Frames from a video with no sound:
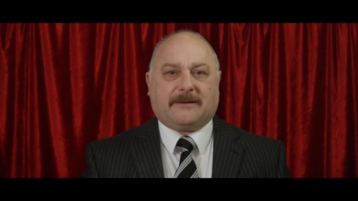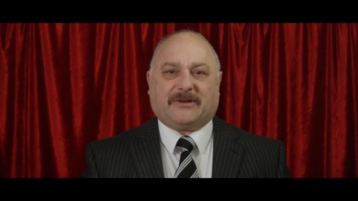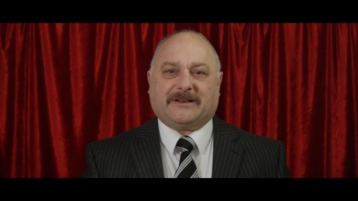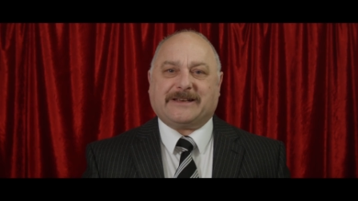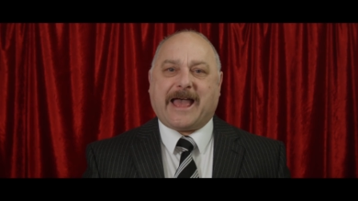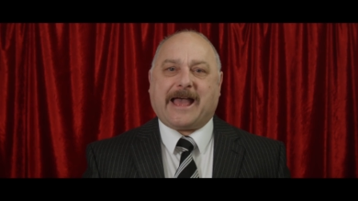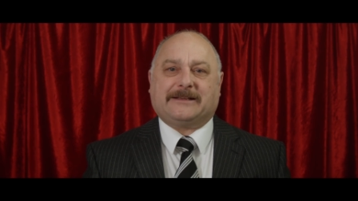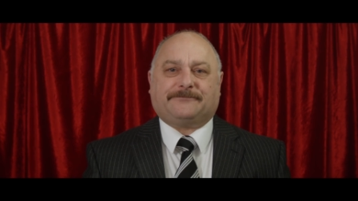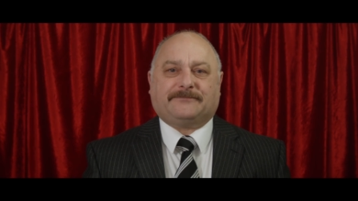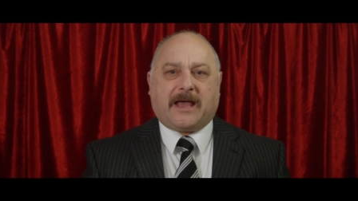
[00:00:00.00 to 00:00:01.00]
But nah,
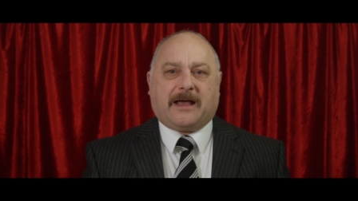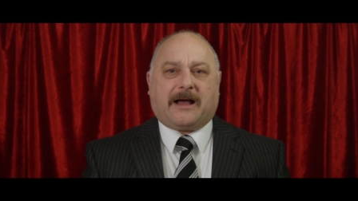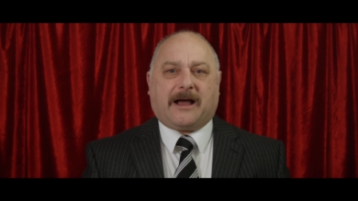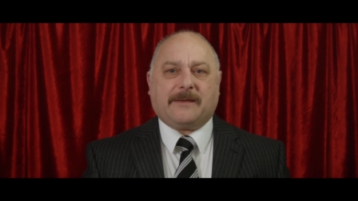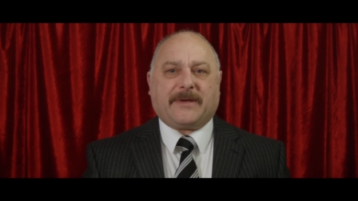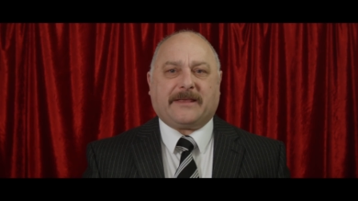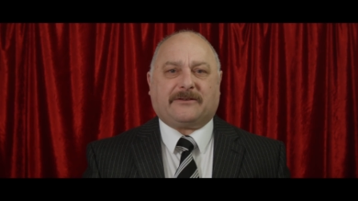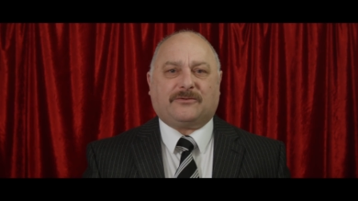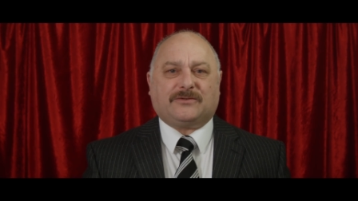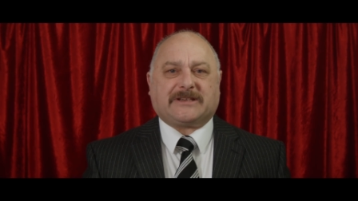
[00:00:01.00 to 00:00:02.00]
I bet
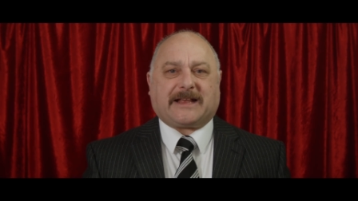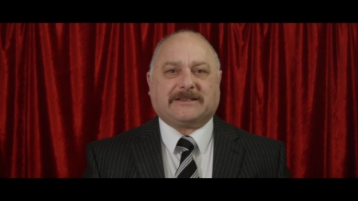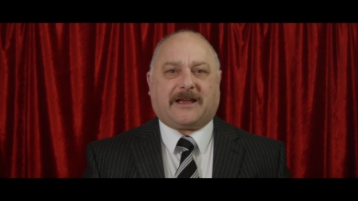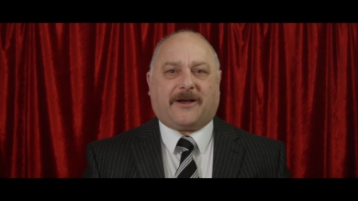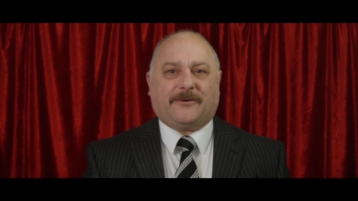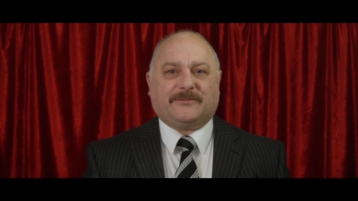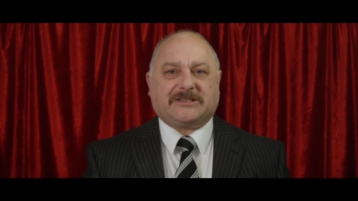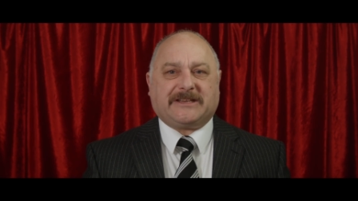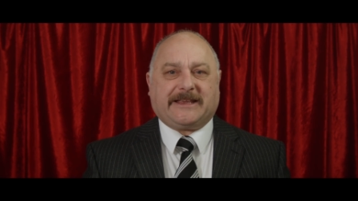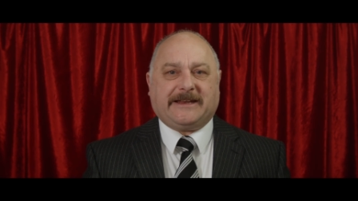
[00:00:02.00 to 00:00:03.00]
they're all sat at home
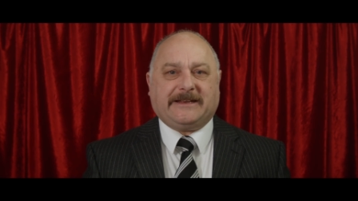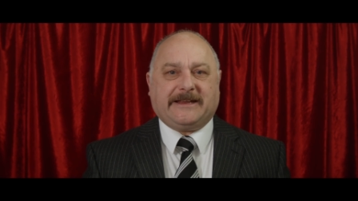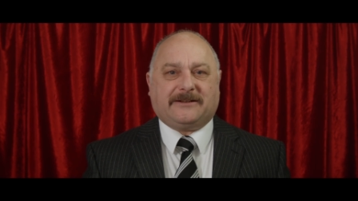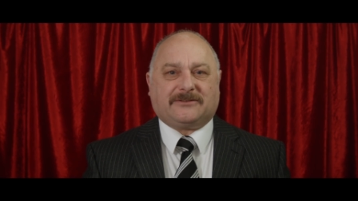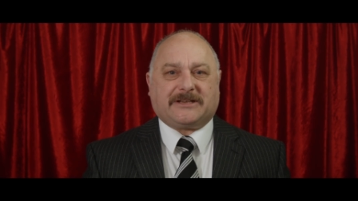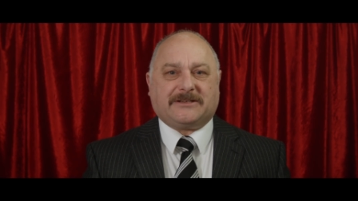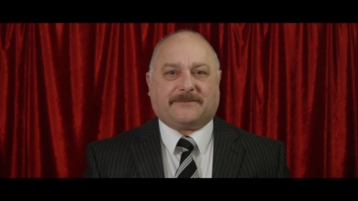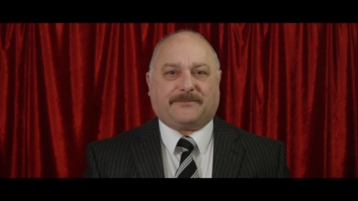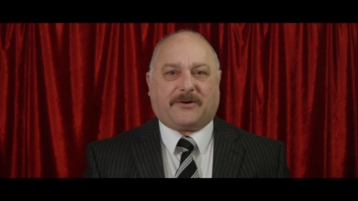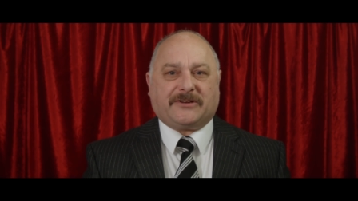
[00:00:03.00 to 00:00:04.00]
sticking needles
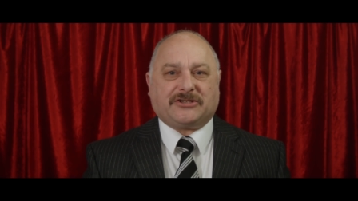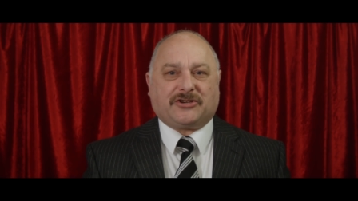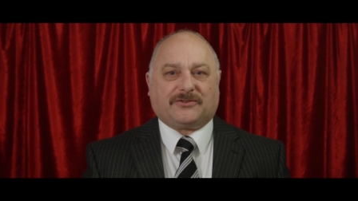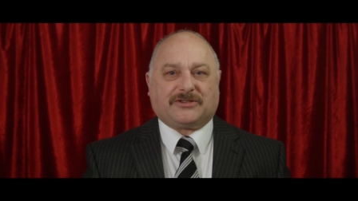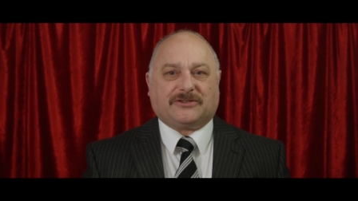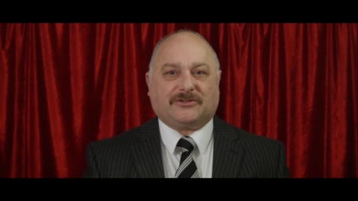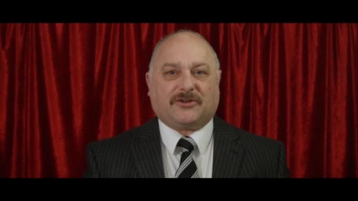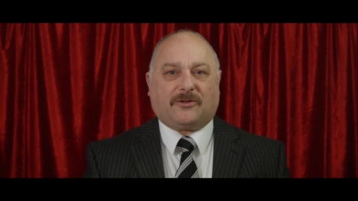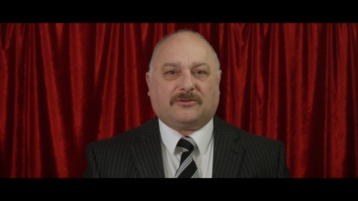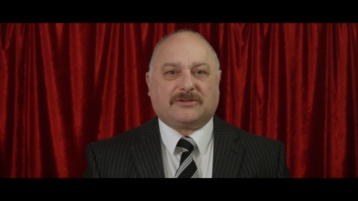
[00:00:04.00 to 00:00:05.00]
into Boris Johnson
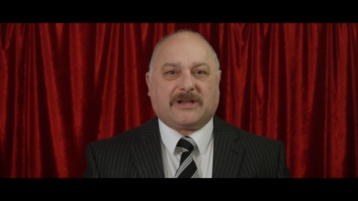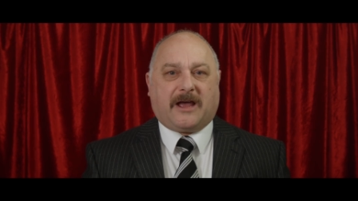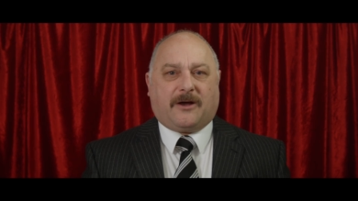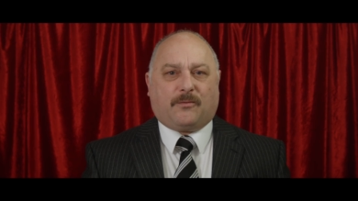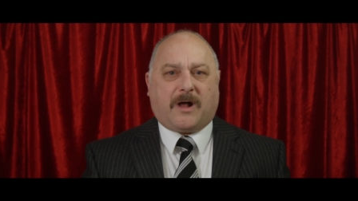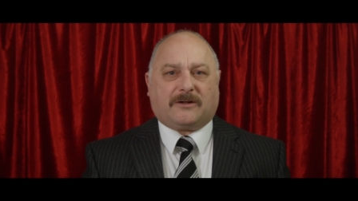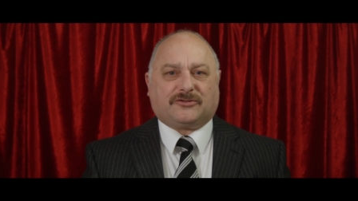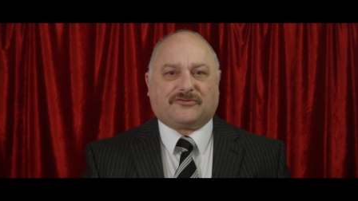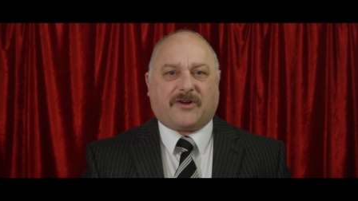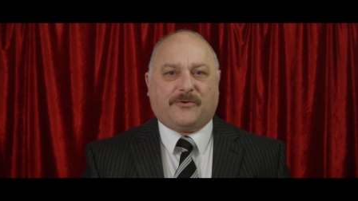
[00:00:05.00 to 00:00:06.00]
dolls while
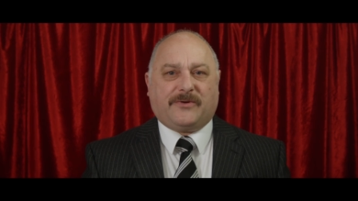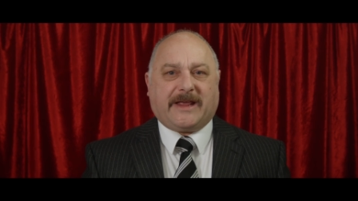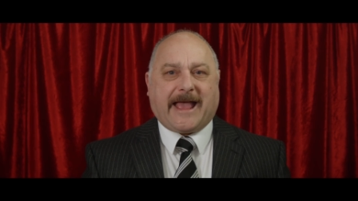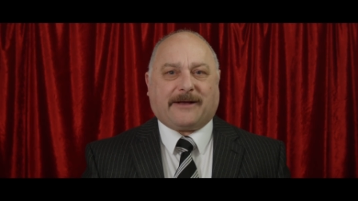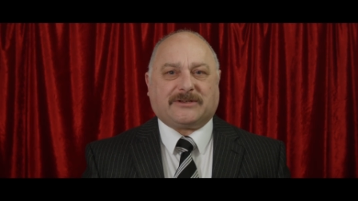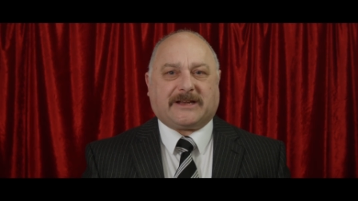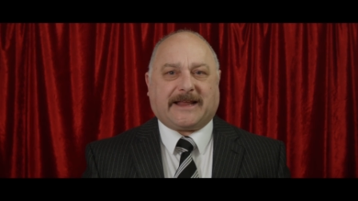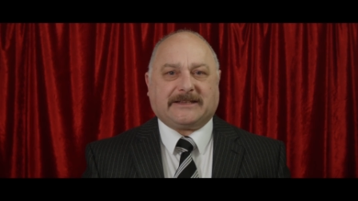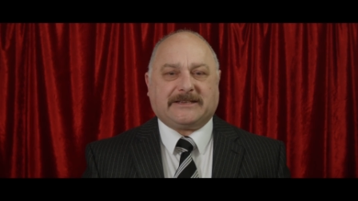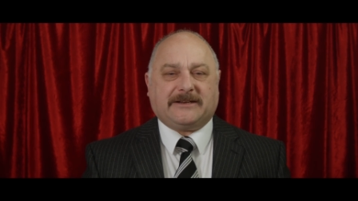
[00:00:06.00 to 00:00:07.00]
droning out an
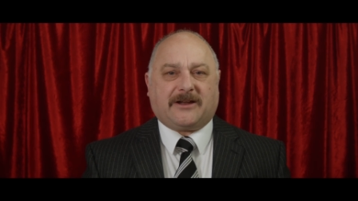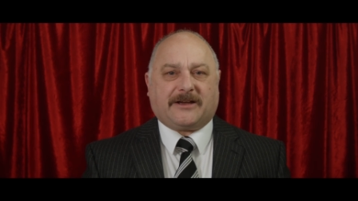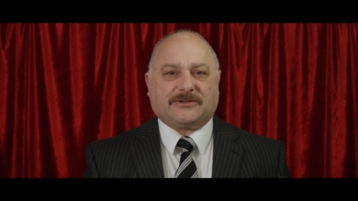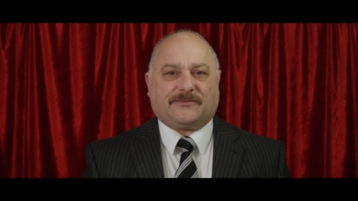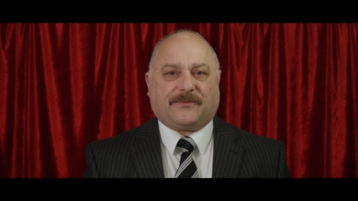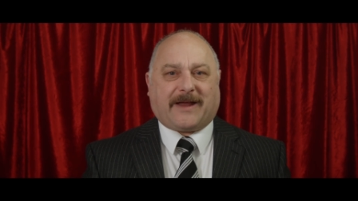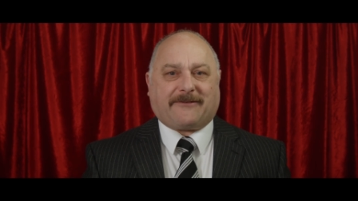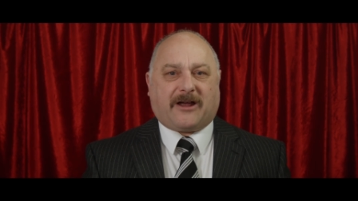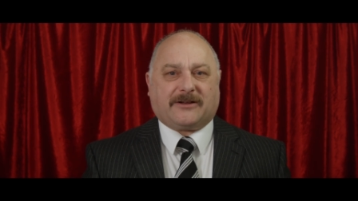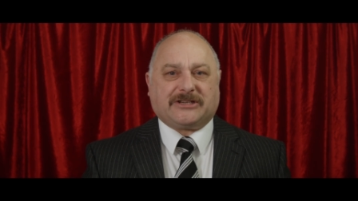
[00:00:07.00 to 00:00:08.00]
anti Nigel
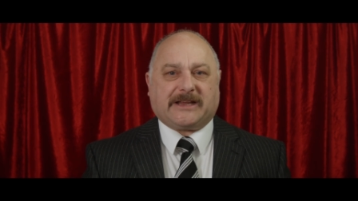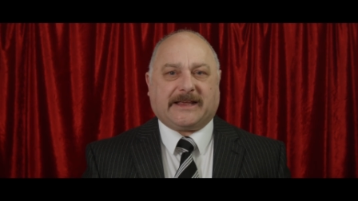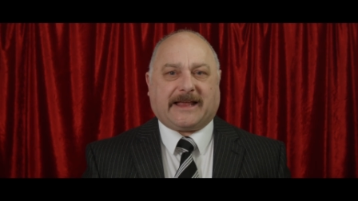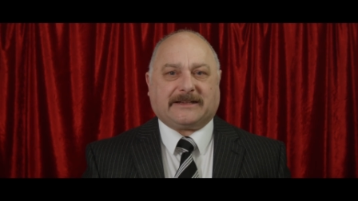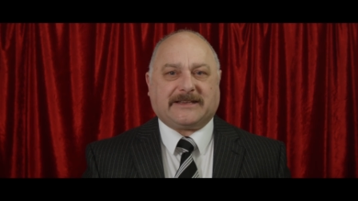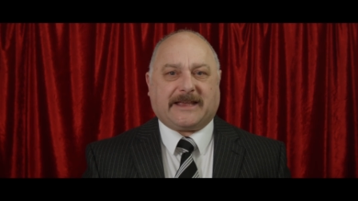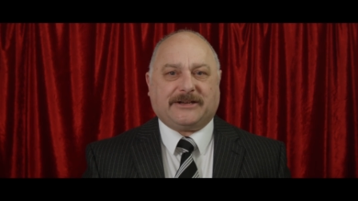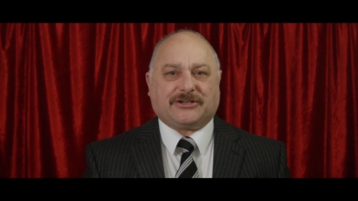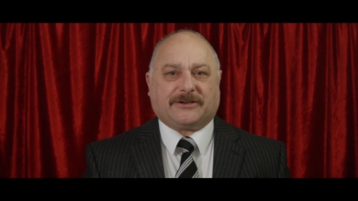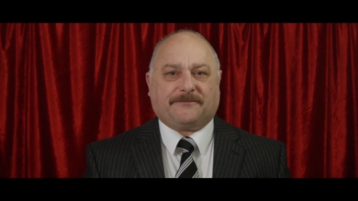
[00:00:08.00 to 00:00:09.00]
Farage
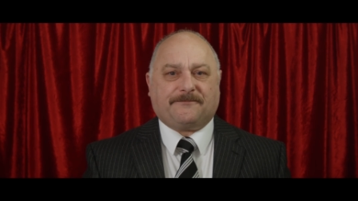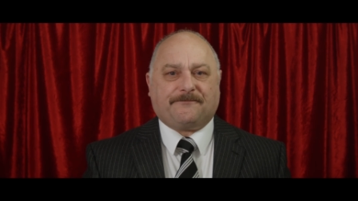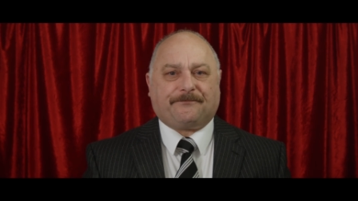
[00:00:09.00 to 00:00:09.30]
incantation.